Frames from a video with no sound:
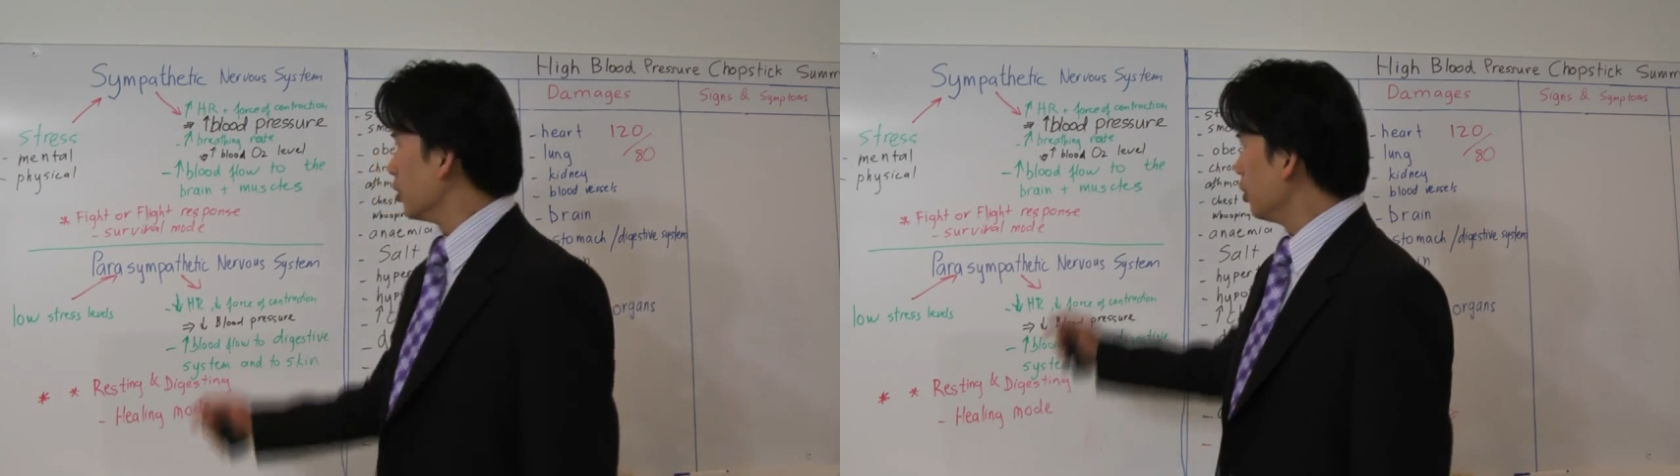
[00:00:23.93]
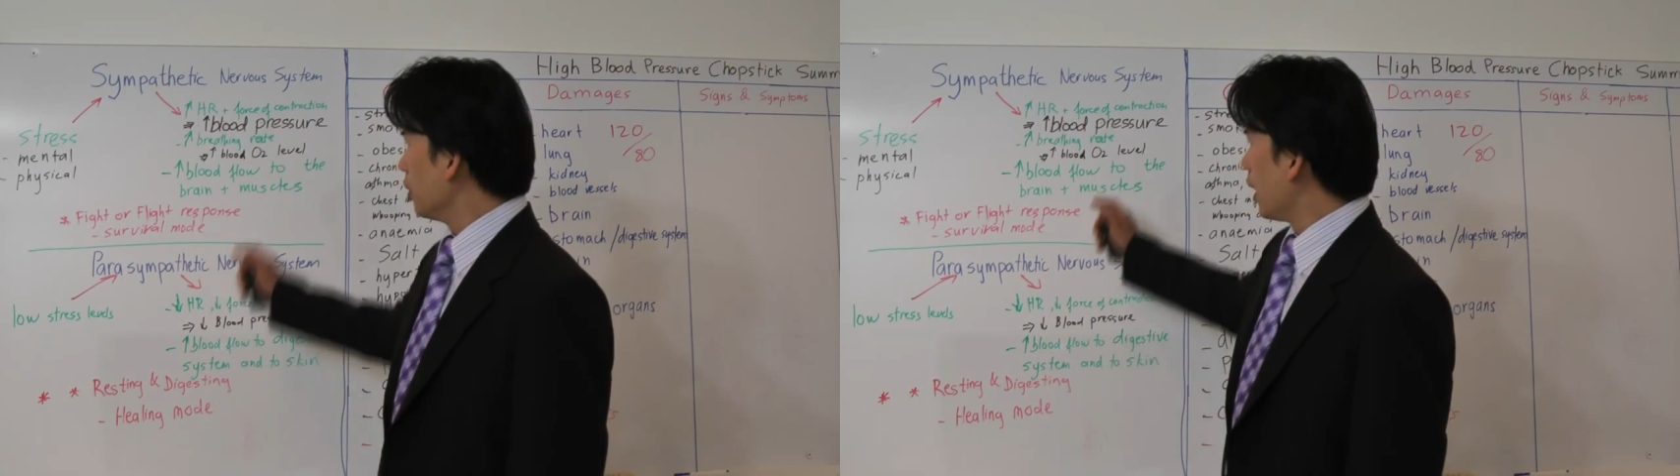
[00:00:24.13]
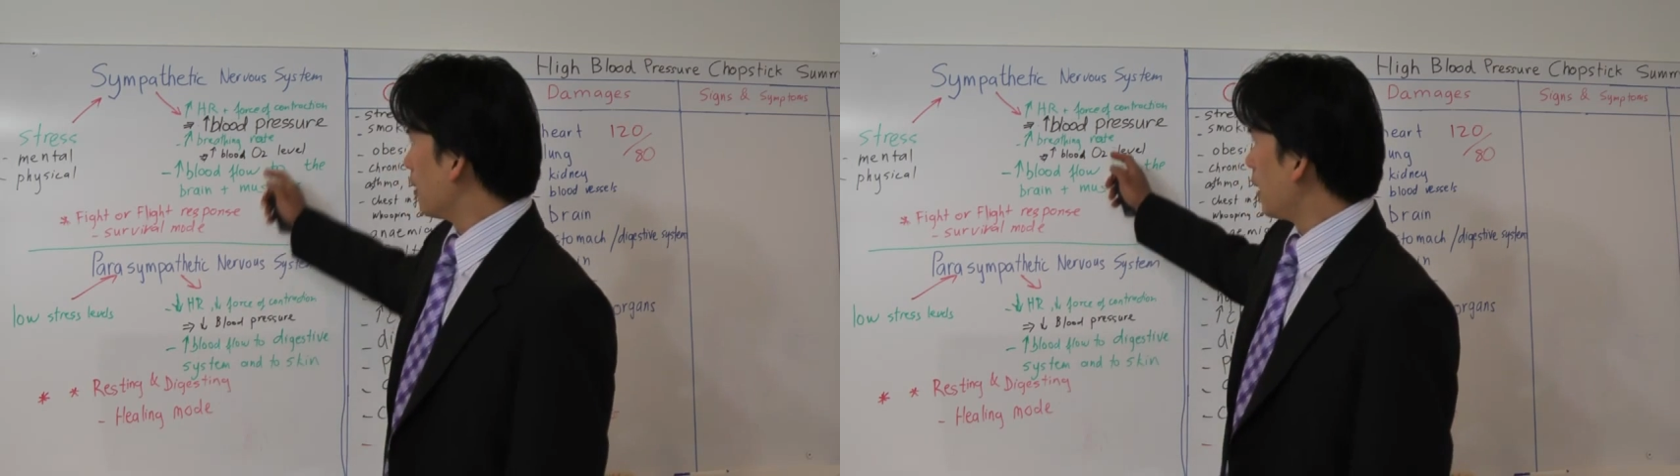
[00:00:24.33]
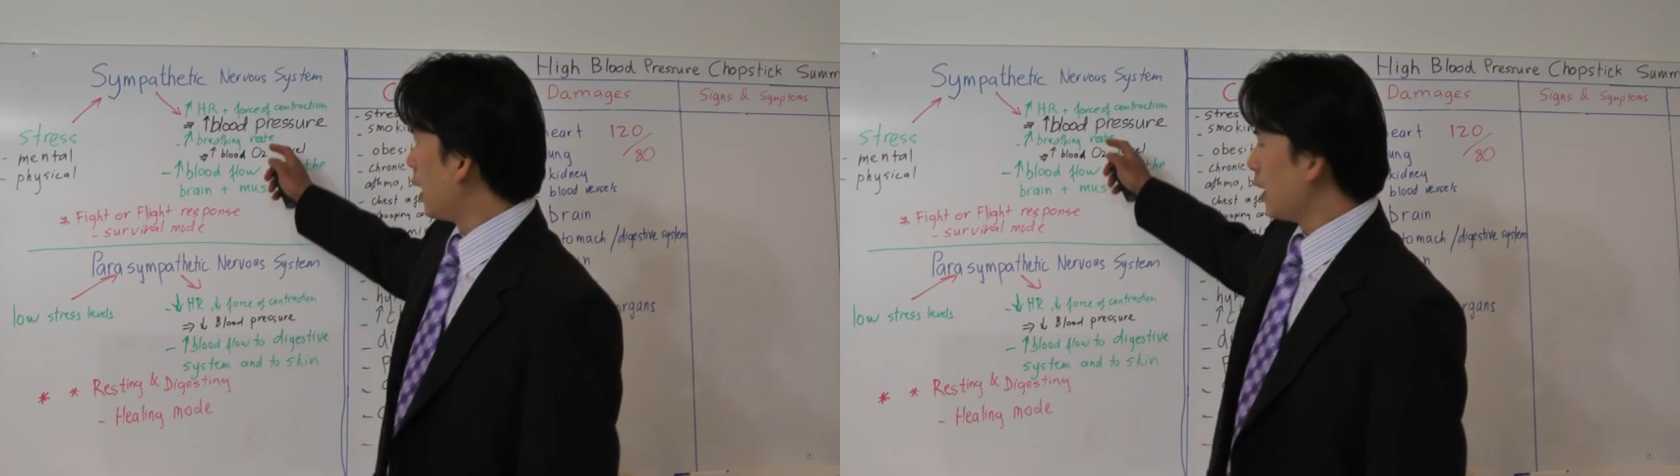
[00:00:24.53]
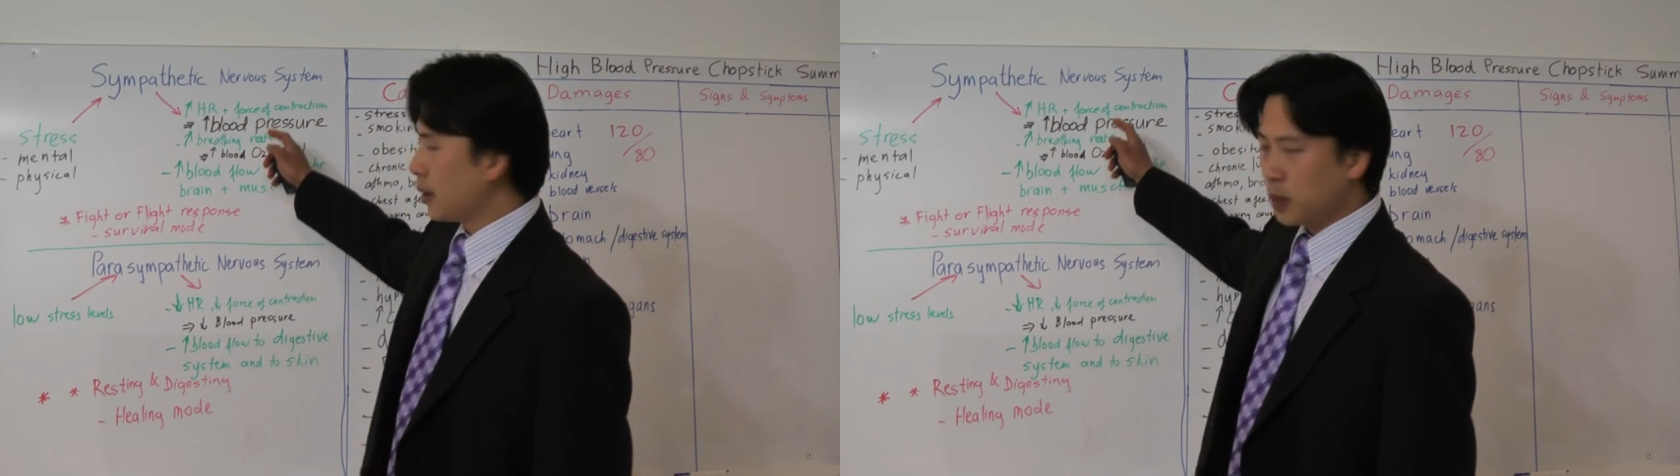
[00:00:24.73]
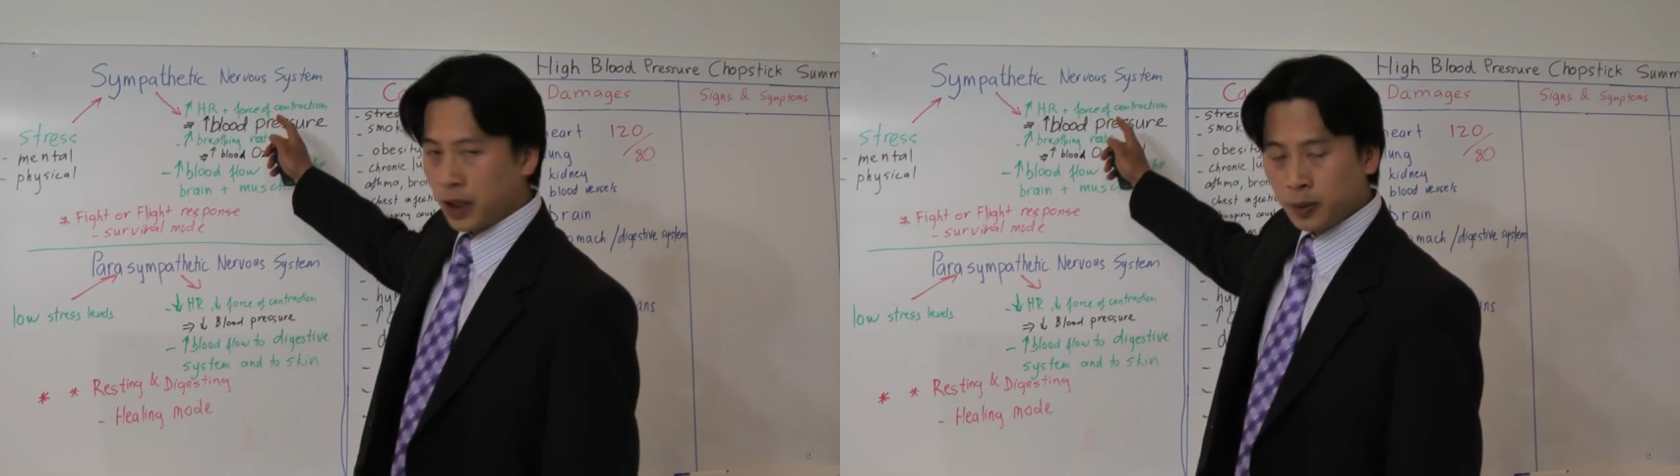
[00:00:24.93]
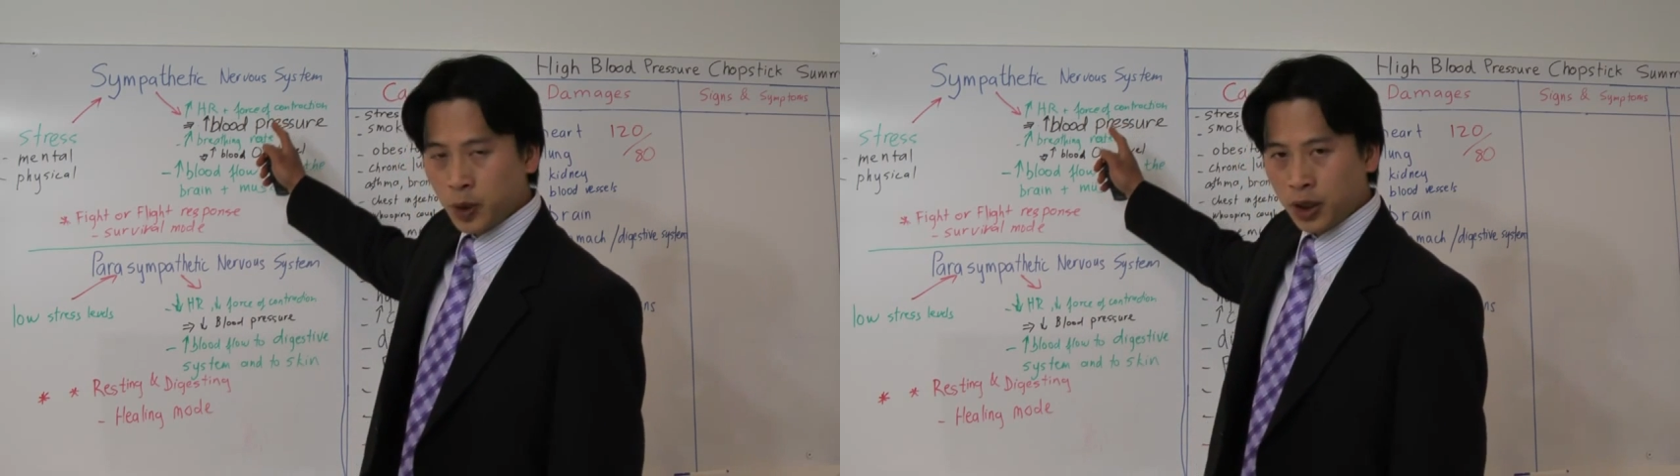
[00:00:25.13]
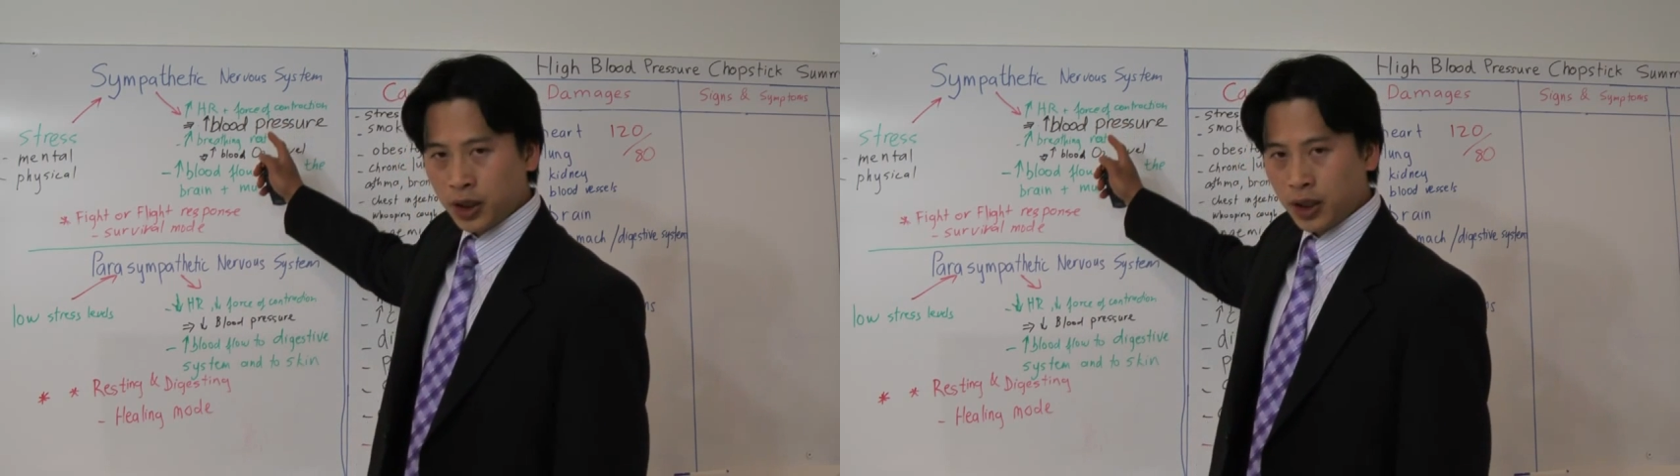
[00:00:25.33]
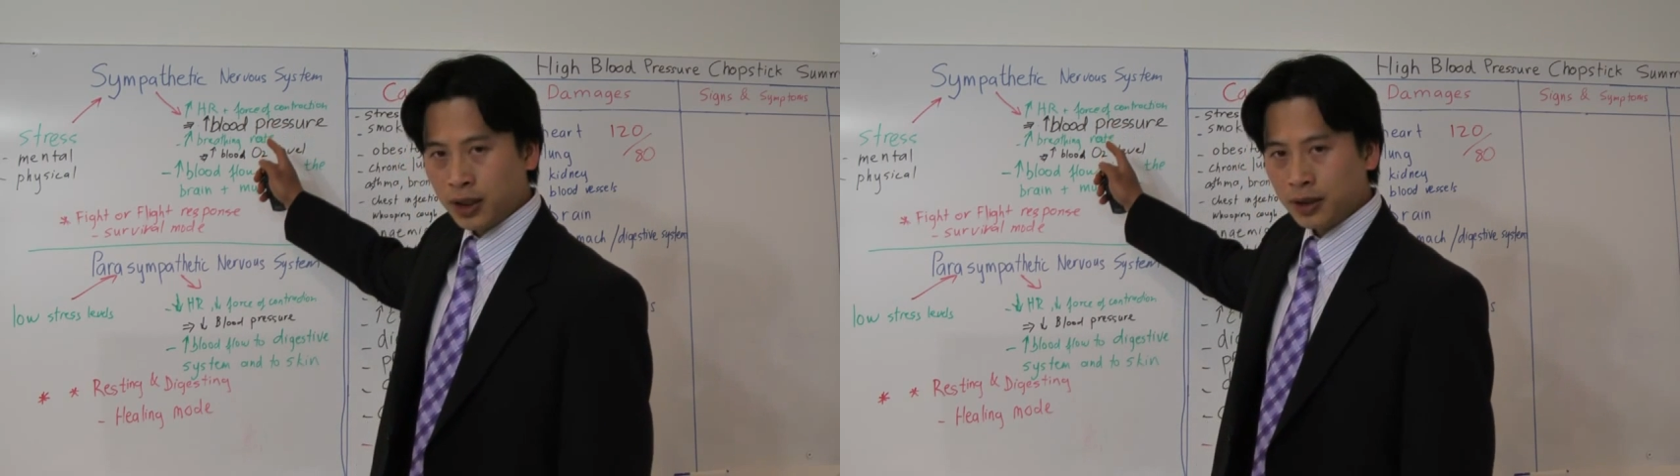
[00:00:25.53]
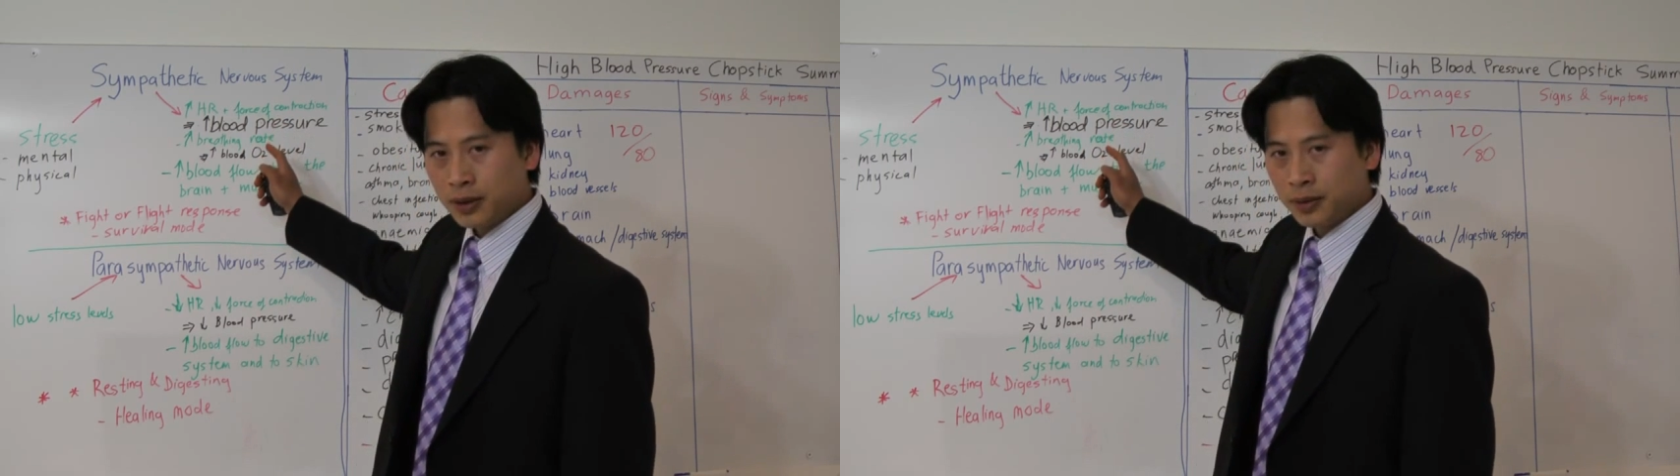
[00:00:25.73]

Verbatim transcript: you have higher blood pressure.